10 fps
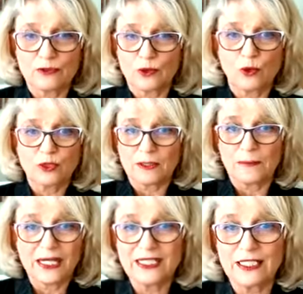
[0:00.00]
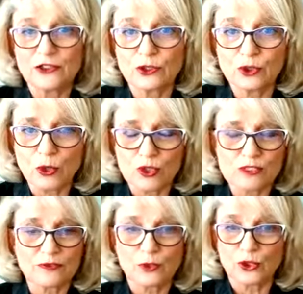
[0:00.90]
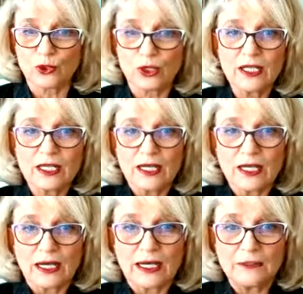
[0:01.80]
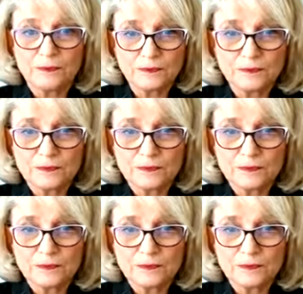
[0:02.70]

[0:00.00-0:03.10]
for all the money that you lost, for your uh,